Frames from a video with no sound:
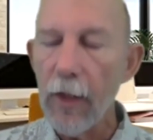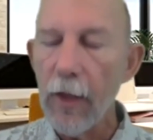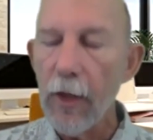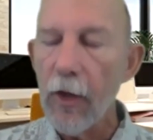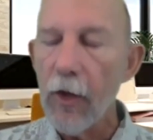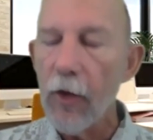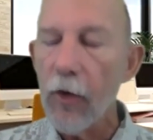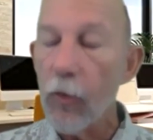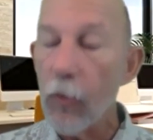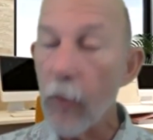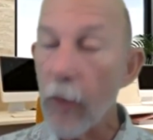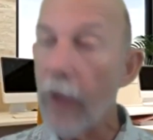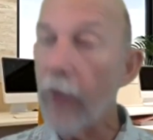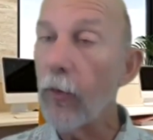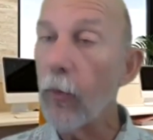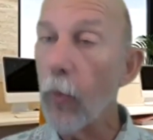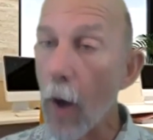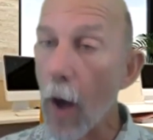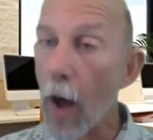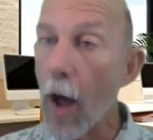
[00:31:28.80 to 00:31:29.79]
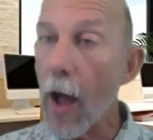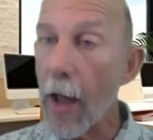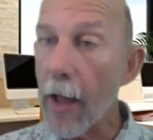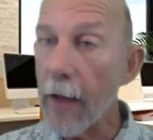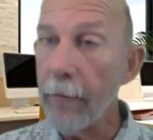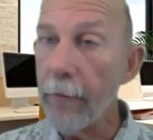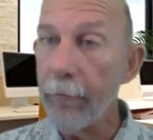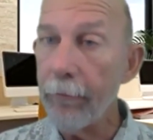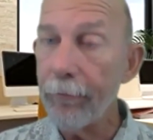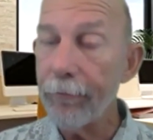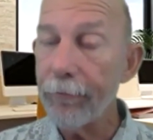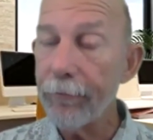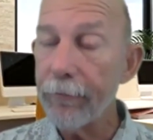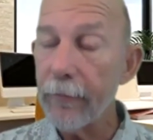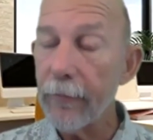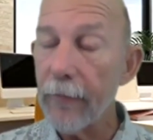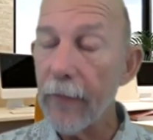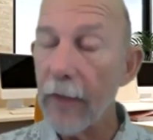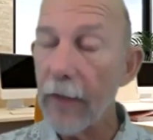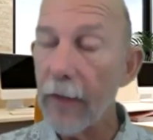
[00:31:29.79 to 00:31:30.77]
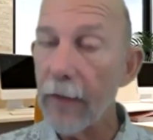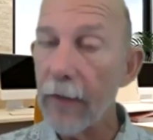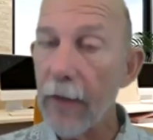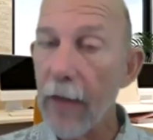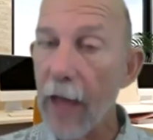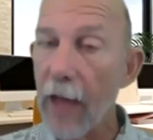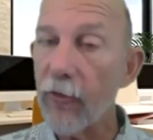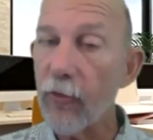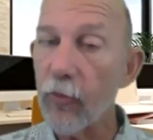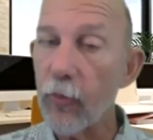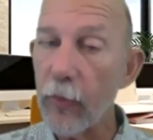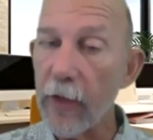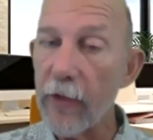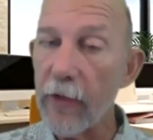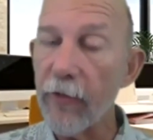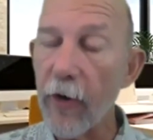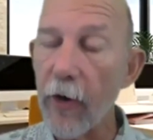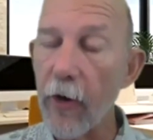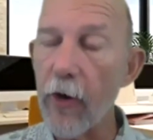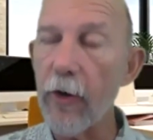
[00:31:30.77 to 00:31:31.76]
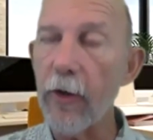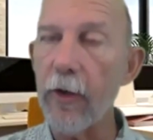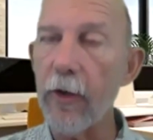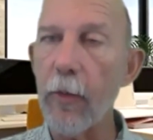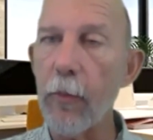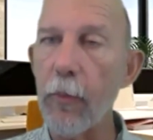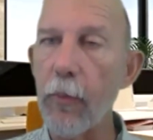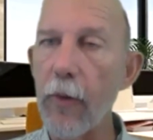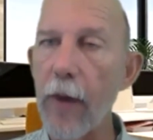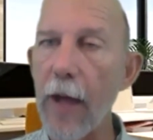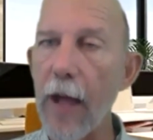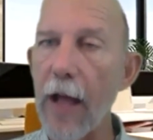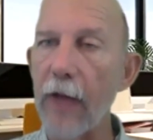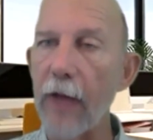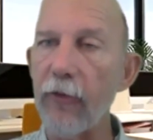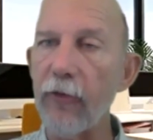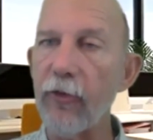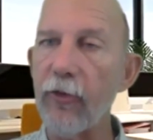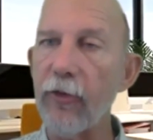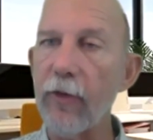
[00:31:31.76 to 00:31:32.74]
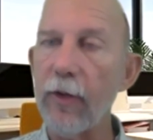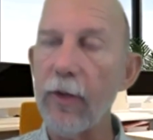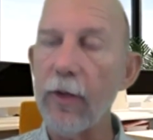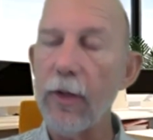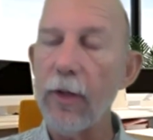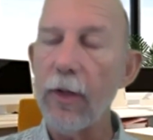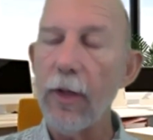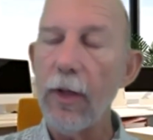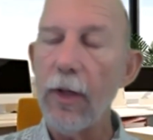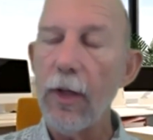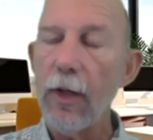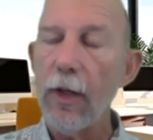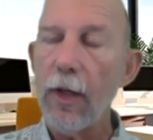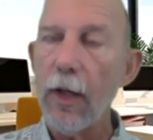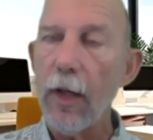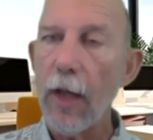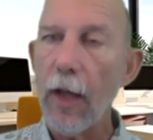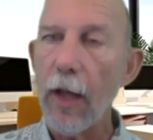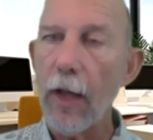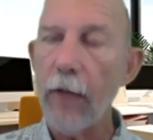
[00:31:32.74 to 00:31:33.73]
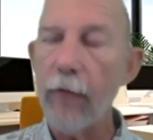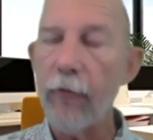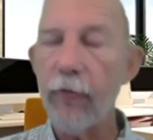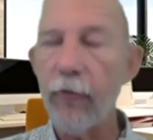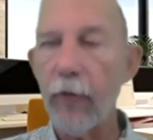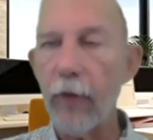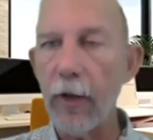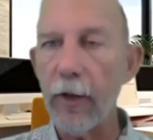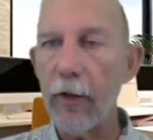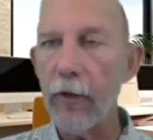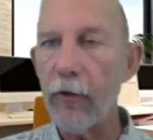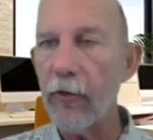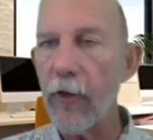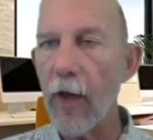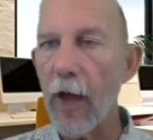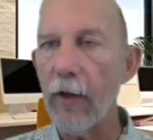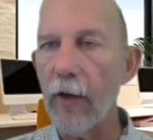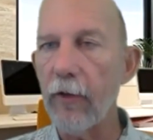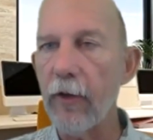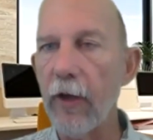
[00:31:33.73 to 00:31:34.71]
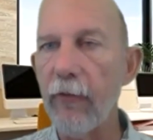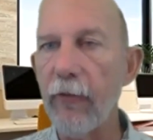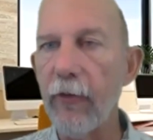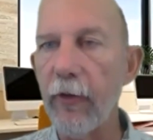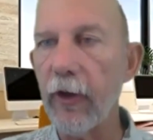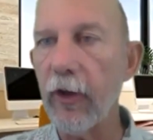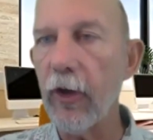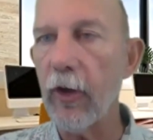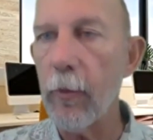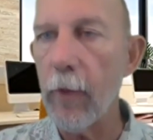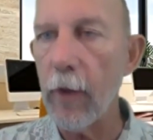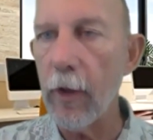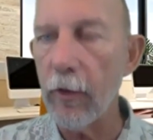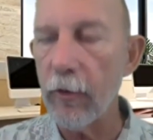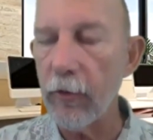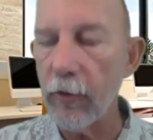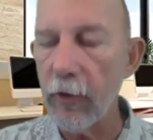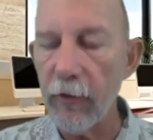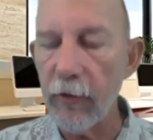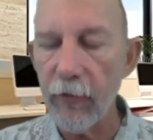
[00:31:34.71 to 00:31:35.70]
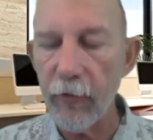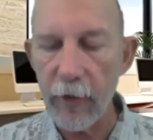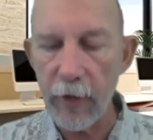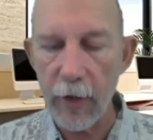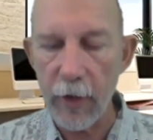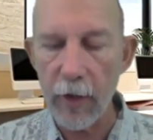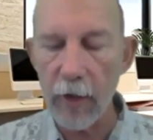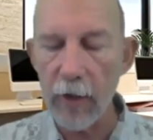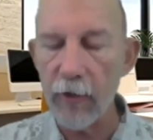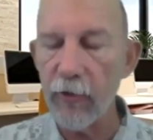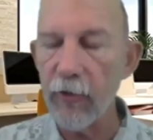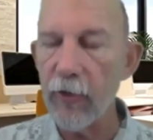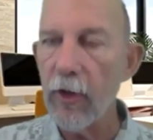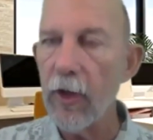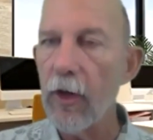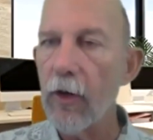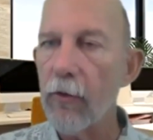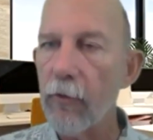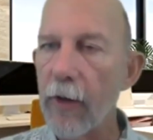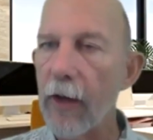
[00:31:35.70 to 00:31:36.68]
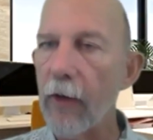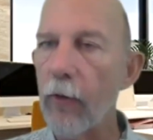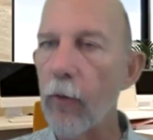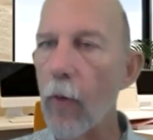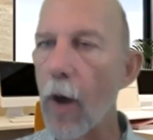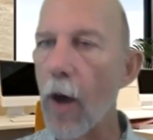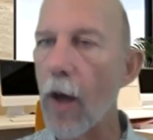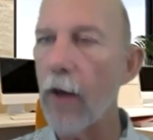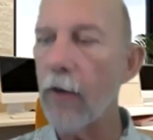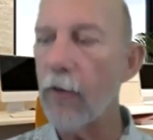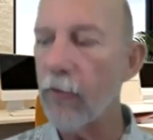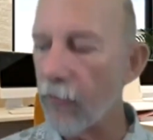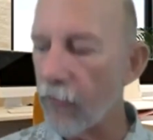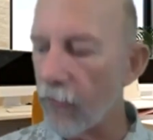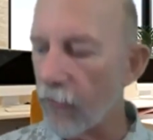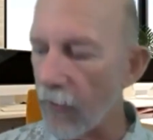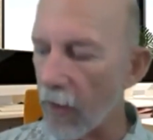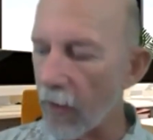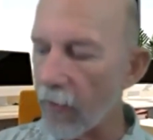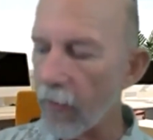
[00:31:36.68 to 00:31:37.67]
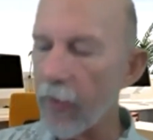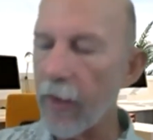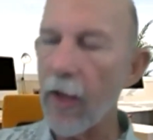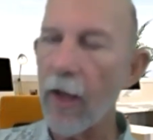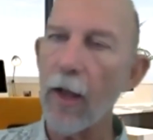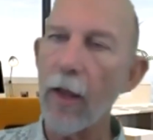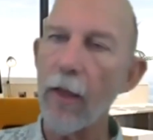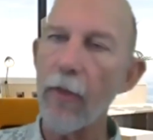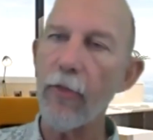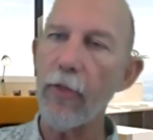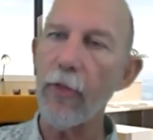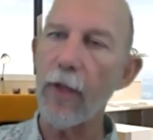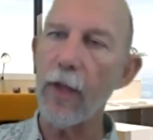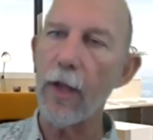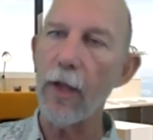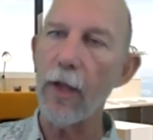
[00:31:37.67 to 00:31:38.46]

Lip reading: red wine, as we've heard in the press and in the scientific community for years, red wine is very healthy.